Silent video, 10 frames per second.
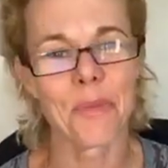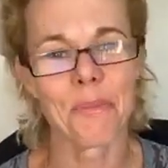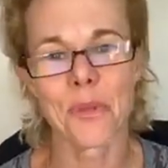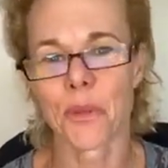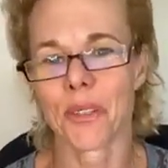
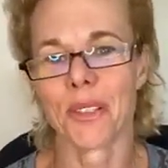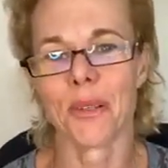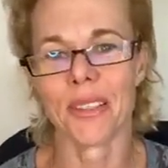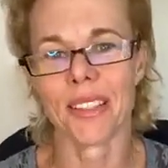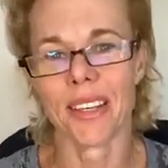totally
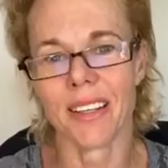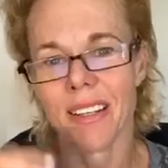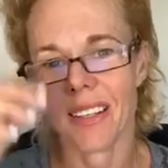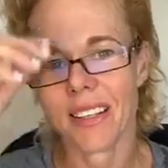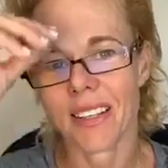going there.
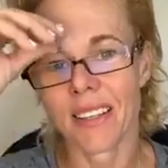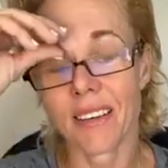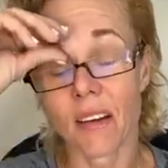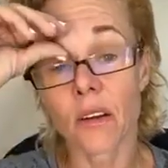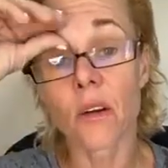
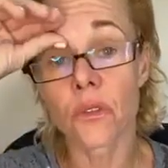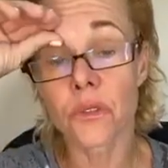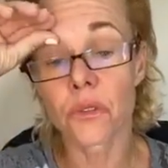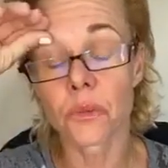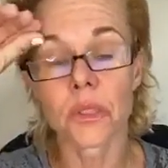Our
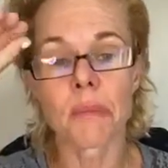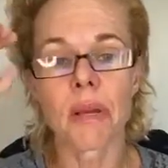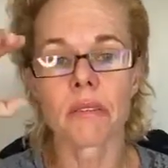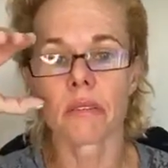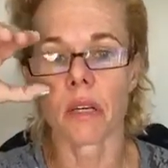culture is really
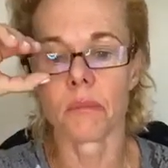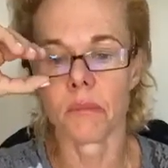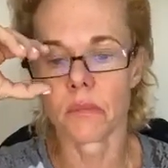messed up.